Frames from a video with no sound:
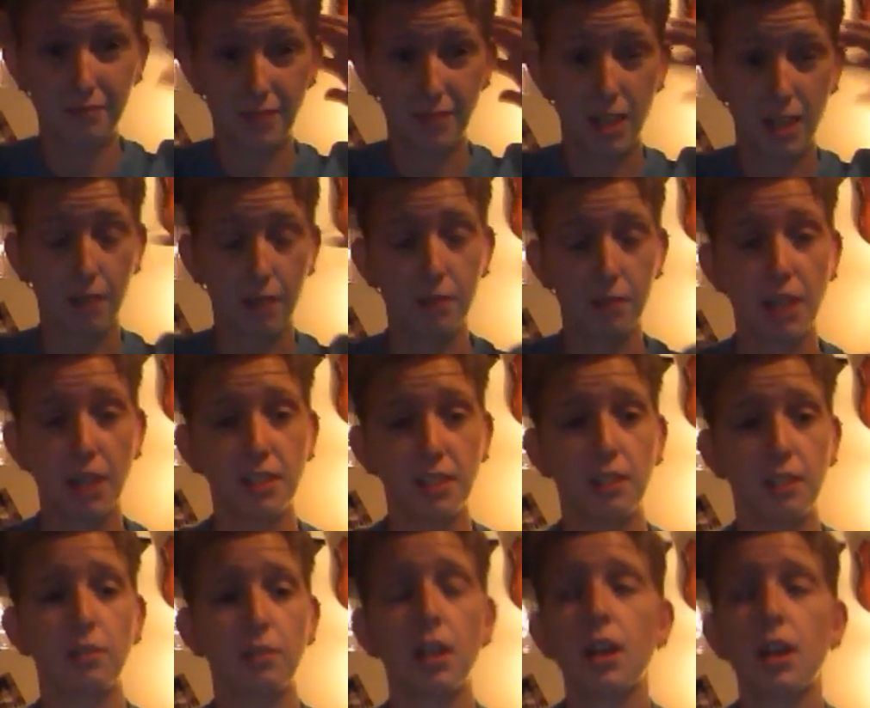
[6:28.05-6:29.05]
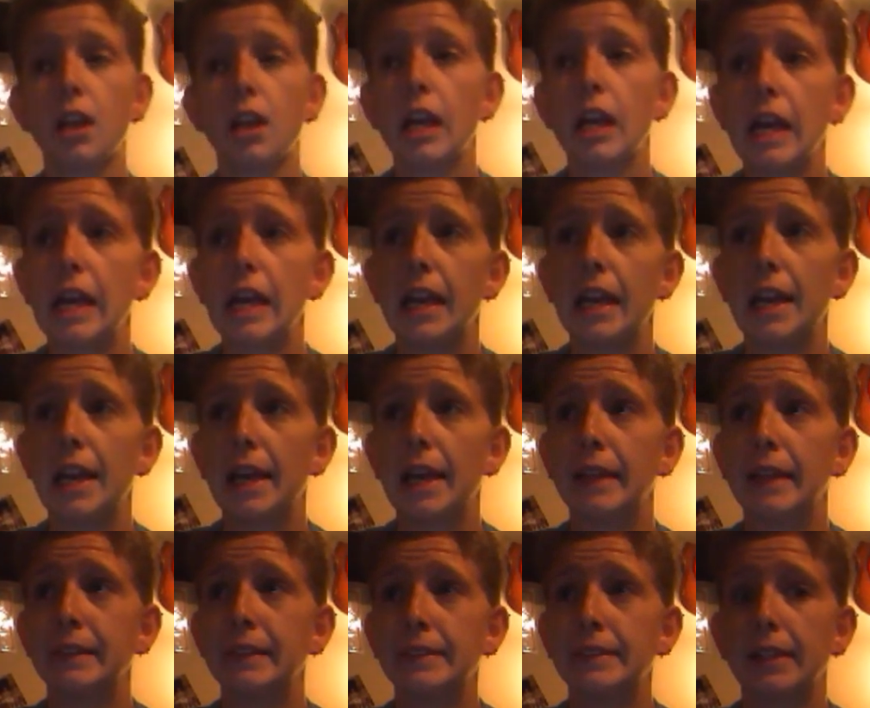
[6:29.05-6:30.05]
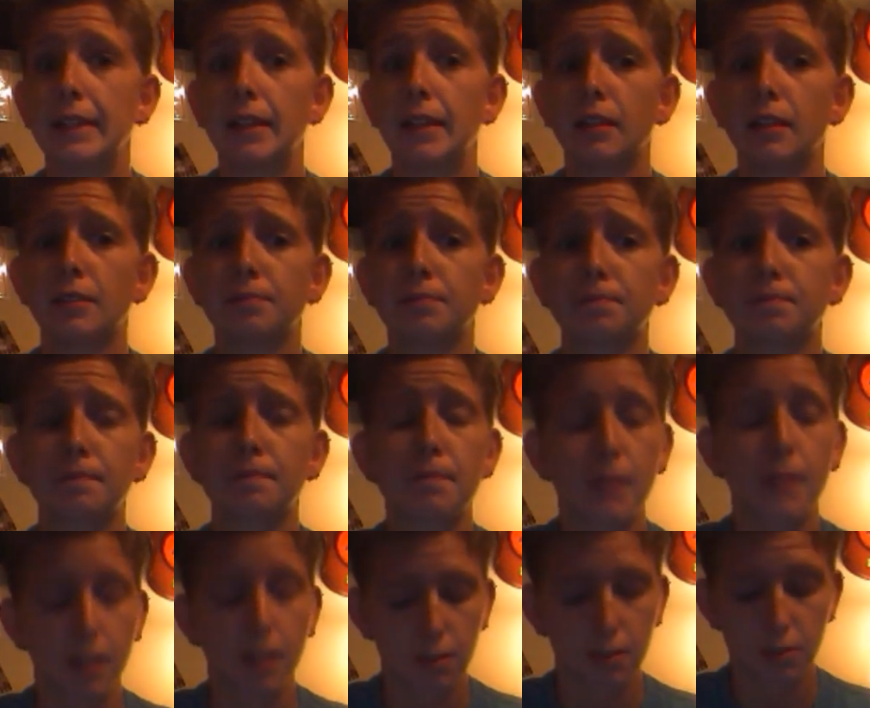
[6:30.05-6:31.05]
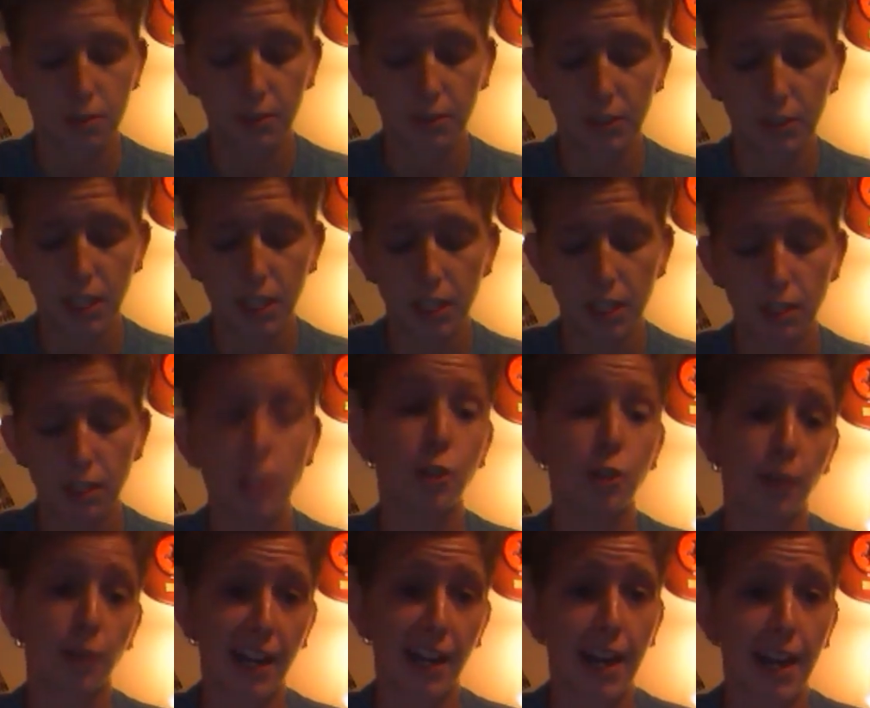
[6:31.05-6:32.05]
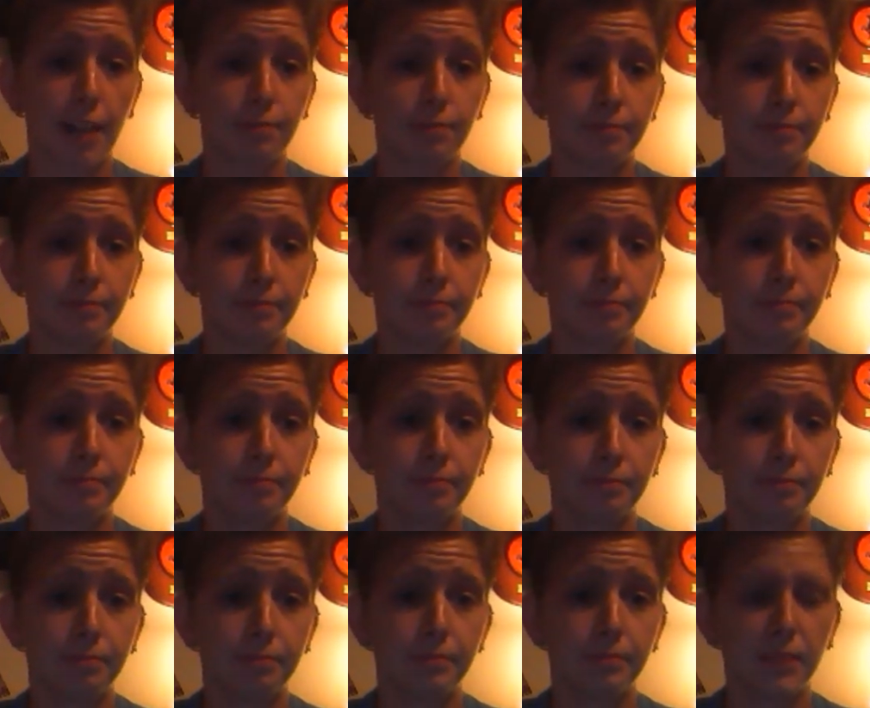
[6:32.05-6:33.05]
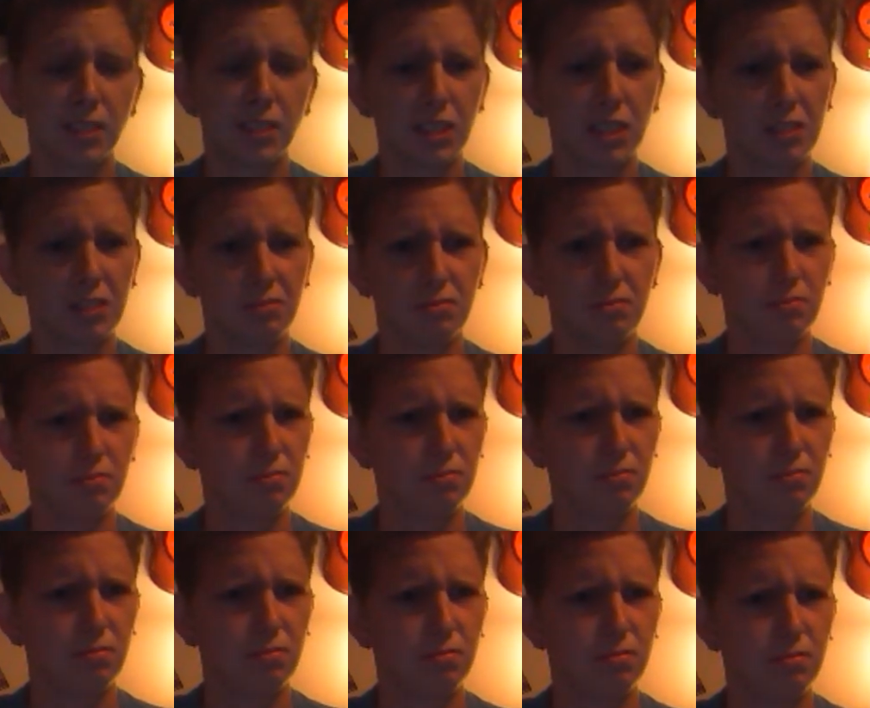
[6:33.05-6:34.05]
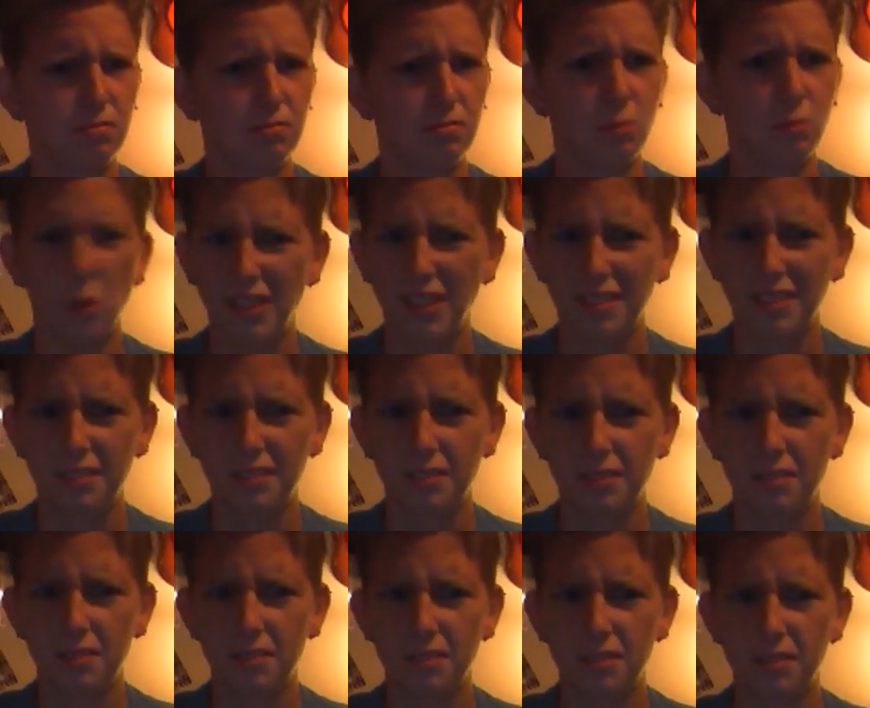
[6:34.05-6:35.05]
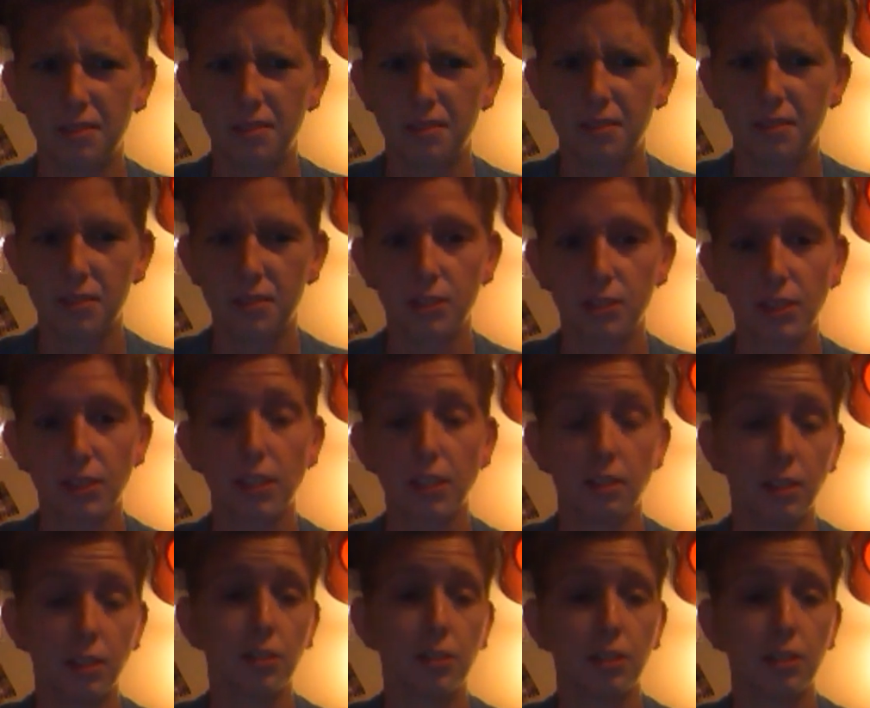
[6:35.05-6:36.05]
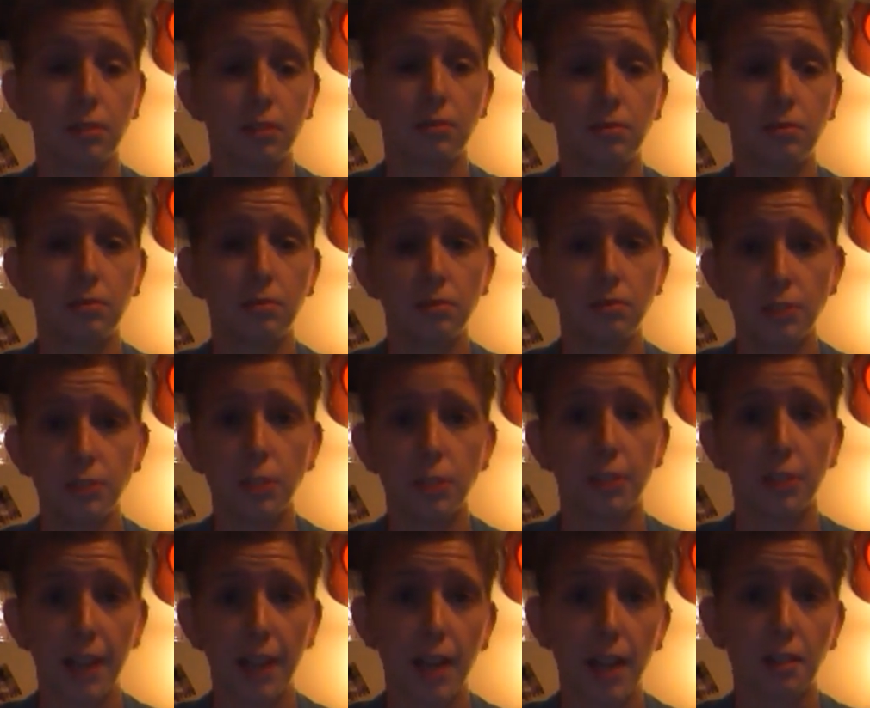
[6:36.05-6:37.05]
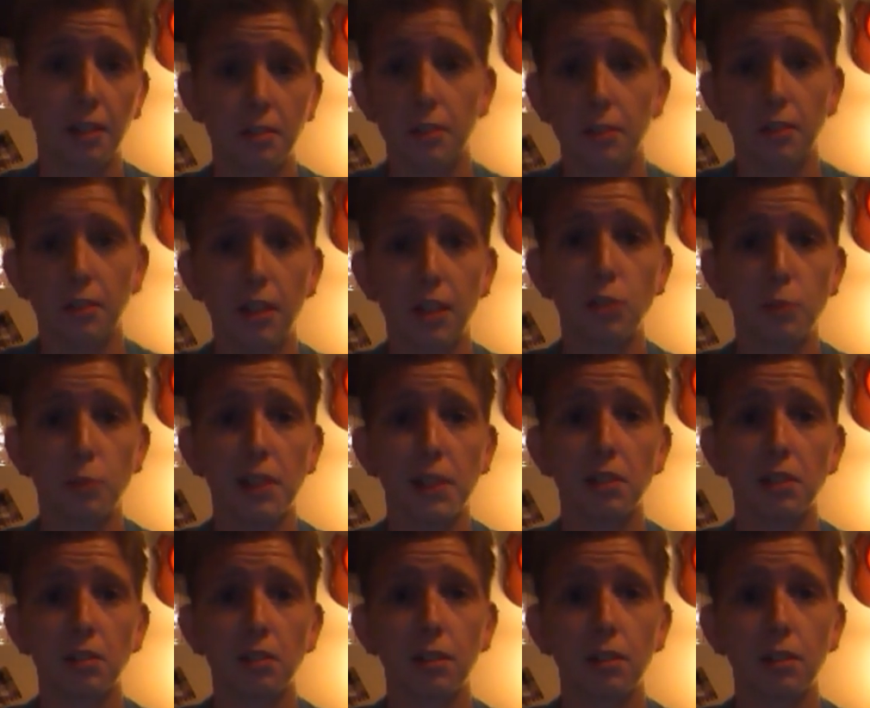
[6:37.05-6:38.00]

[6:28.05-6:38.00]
Yeah, I did. And she's like, "You're gay." I was like, "What?" She's like, "Alyssa, you're gay. You're a lesbian."